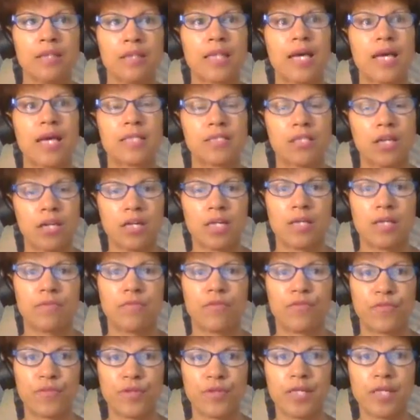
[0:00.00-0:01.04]
that
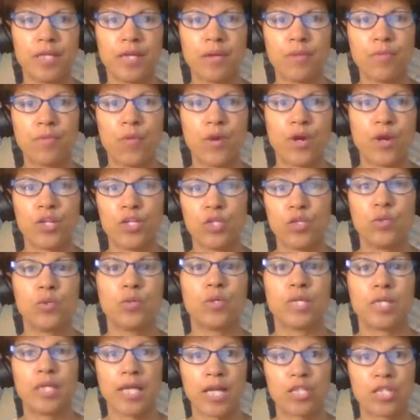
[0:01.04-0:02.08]
time freedom where you
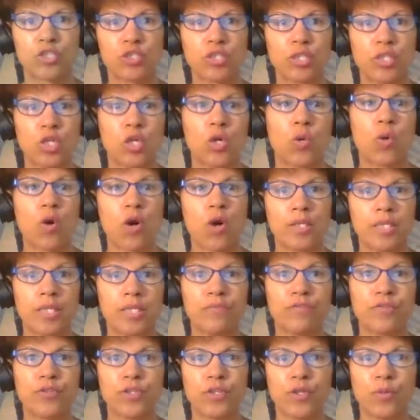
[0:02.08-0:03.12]
can actually go all
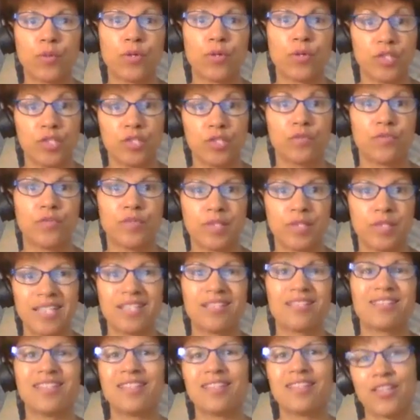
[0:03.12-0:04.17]
in for your work and you don't feel
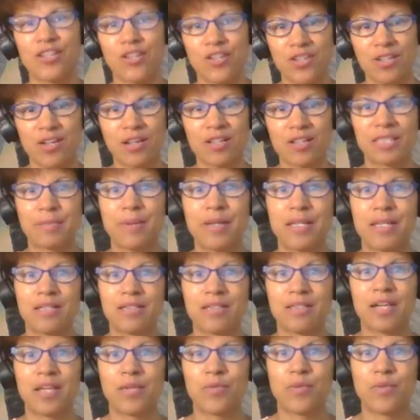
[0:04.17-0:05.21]
guilty that you're not spending
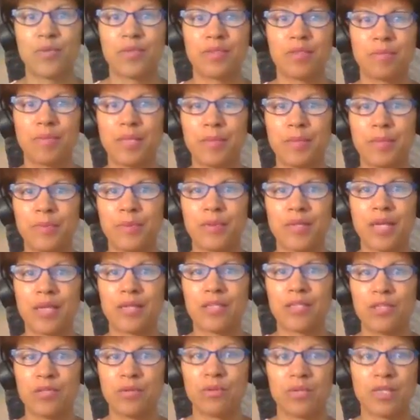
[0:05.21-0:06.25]
time with the people
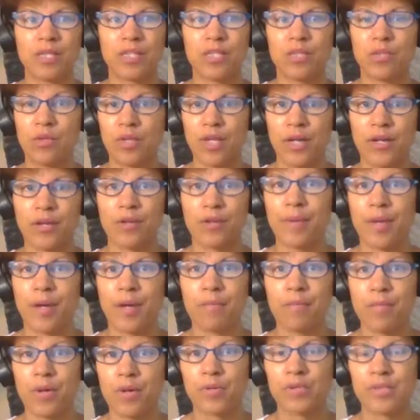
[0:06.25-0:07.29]
that you that you care
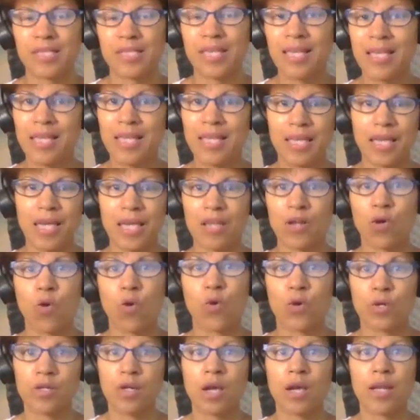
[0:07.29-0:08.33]
about most and, eh,
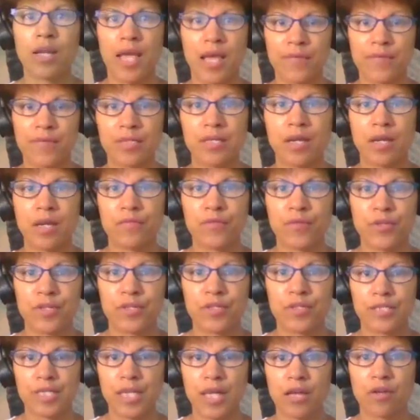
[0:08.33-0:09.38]
or not having time for
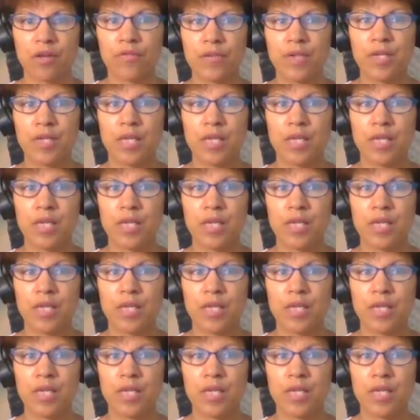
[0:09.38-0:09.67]
yourself